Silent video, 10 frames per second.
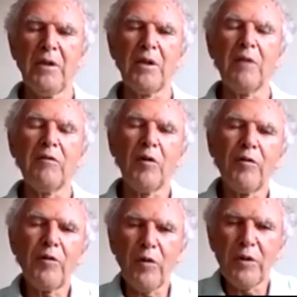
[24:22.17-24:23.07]
Therefore,
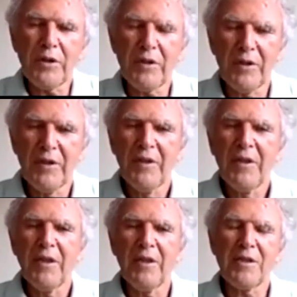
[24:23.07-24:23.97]
of course,
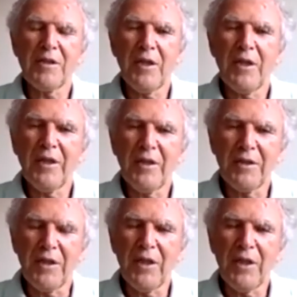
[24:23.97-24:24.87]
as
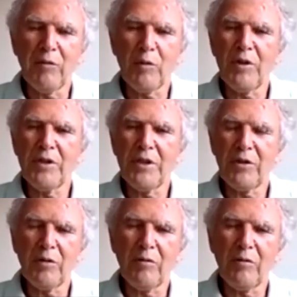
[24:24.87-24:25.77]
they have only
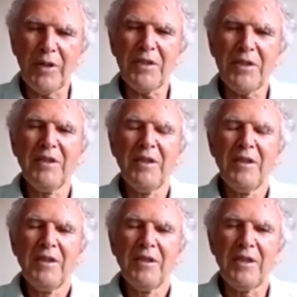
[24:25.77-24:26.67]
0 and 1s,
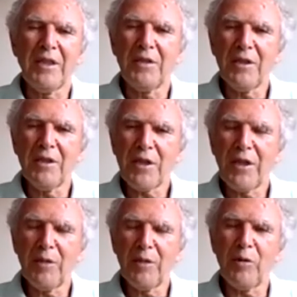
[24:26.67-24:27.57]
then their
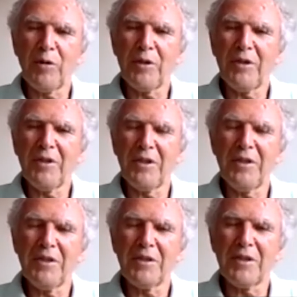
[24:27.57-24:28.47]
scalar product
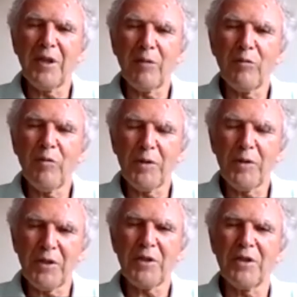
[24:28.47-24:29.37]
is the number of
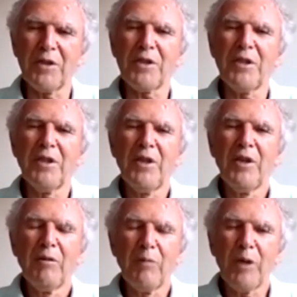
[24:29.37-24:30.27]
positions
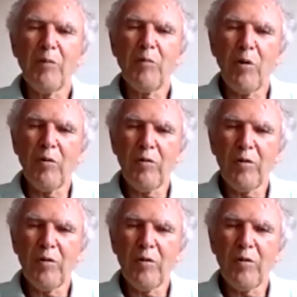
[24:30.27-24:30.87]
where both